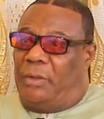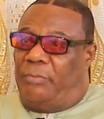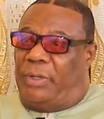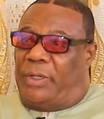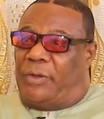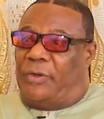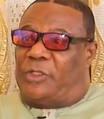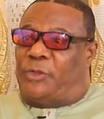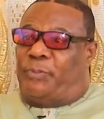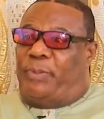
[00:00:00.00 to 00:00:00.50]

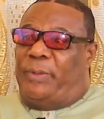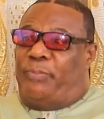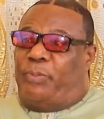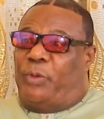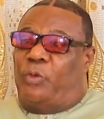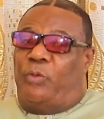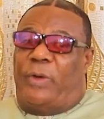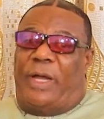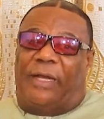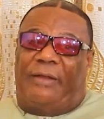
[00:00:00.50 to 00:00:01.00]
Because
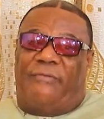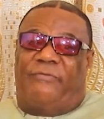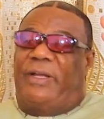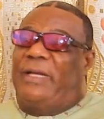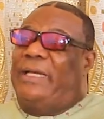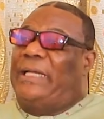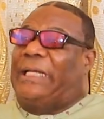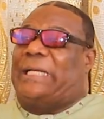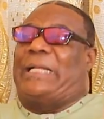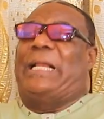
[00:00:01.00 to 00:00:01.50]
people weren't
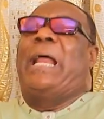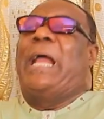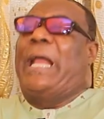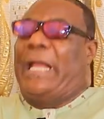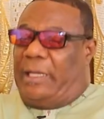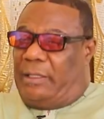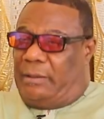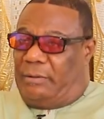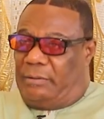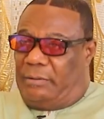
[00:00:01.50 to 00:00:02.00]
very
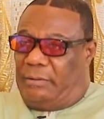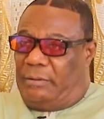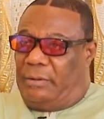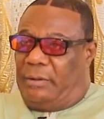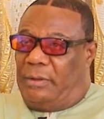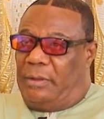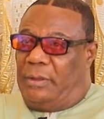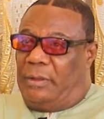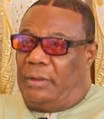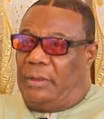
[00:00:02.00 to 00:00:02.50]
clear,
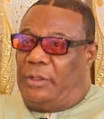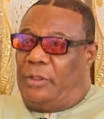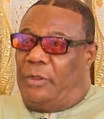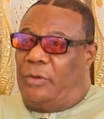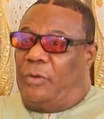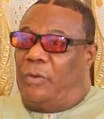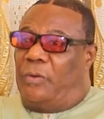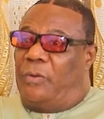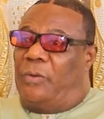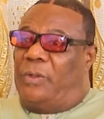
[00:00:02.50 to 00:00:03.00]
you
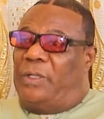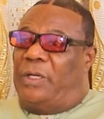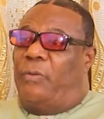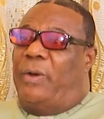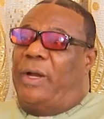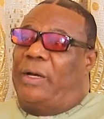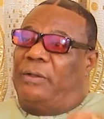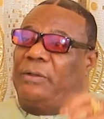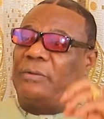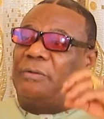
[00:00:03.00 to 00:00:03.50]
know, they
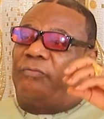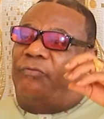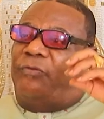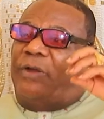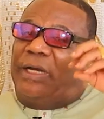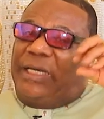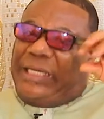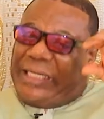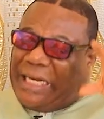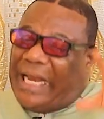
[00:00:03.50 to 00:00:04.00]
weren't
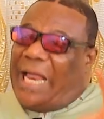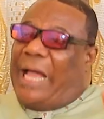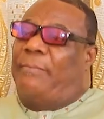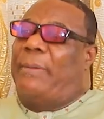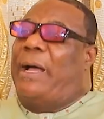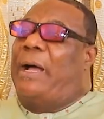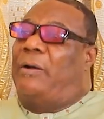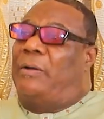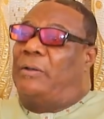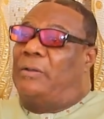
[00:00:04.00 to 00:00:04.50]
very clear
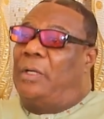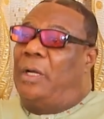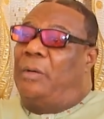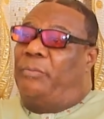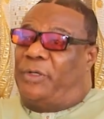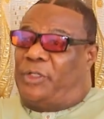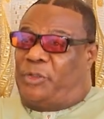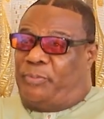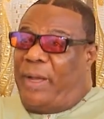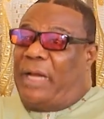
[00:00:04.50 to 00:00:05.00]
about
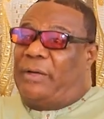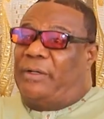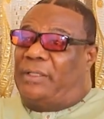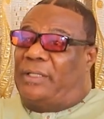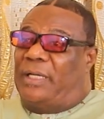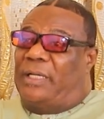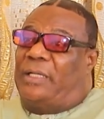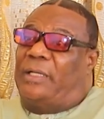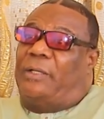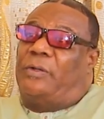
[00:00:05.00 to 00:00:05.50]

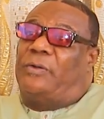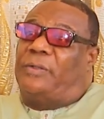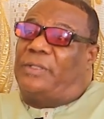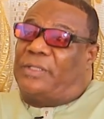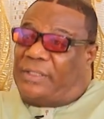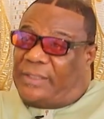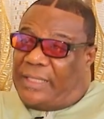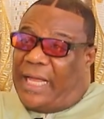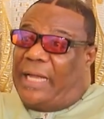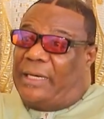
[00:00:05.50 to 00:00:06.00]
prosperity, and they didn't
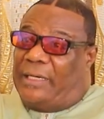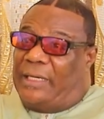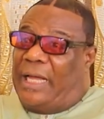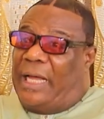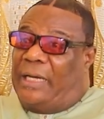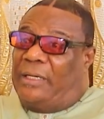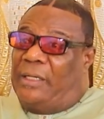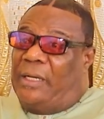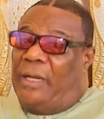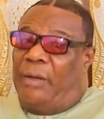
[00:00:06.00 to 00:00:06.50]
understand
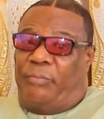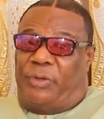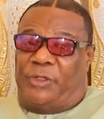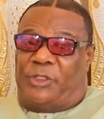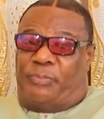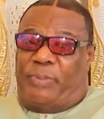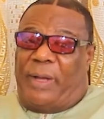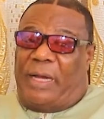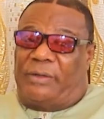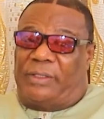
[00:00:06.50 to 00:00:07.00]
that
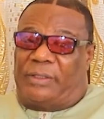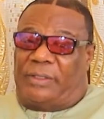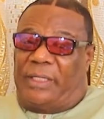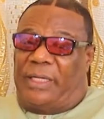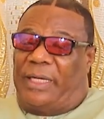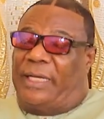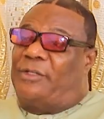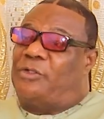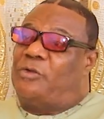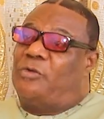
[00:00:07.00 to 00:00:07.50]

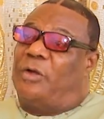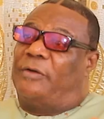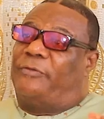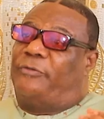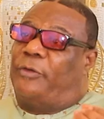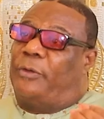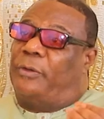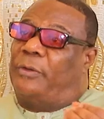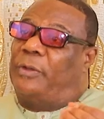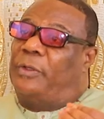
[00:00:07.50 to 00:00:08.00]
prosperity is not
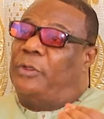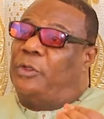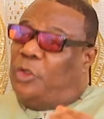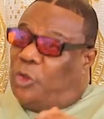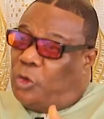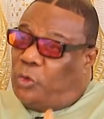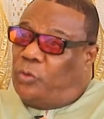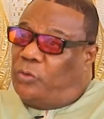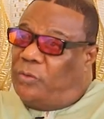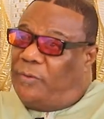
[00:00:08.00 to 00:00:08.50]
for
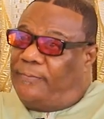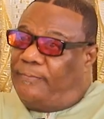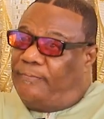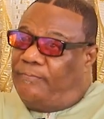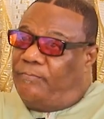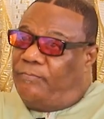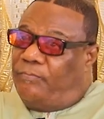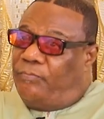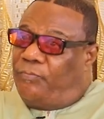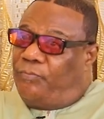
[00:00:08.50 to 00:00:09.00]
you,
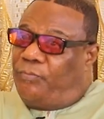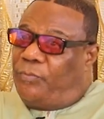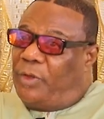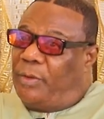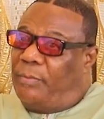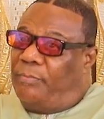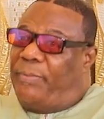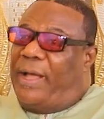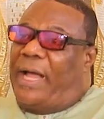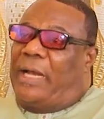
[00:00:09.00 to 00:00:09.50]

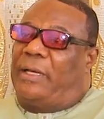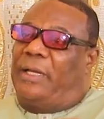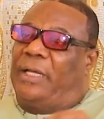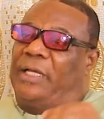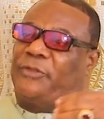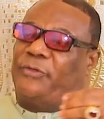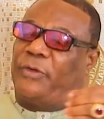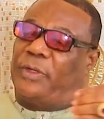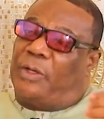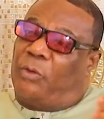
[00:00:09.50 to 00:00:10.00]
but
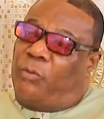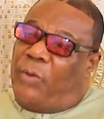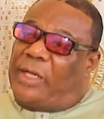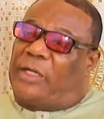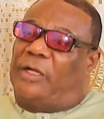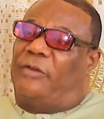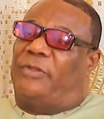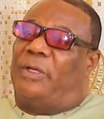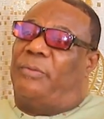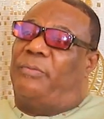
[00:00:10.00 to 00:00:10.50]
it's for the
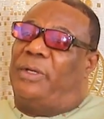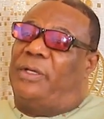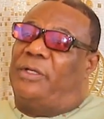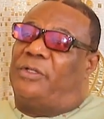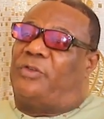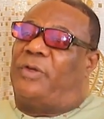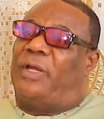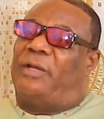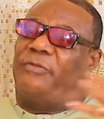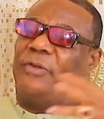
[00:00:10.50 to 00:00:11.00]
work of the
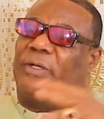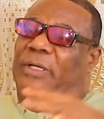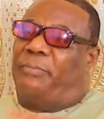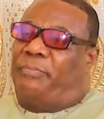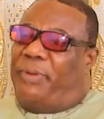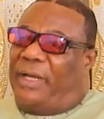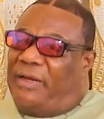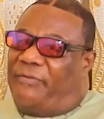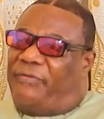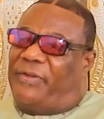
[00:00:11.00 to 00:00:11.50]
ministry and for the
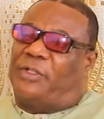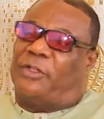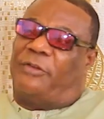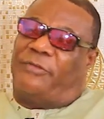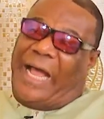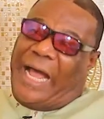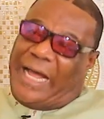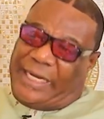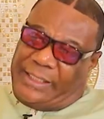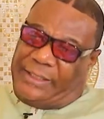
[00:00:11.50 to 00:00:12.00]
benefit
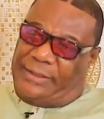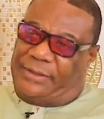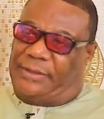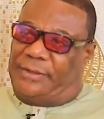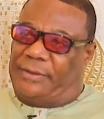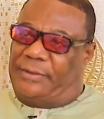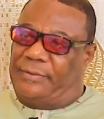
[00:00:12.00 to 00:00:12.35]
of others.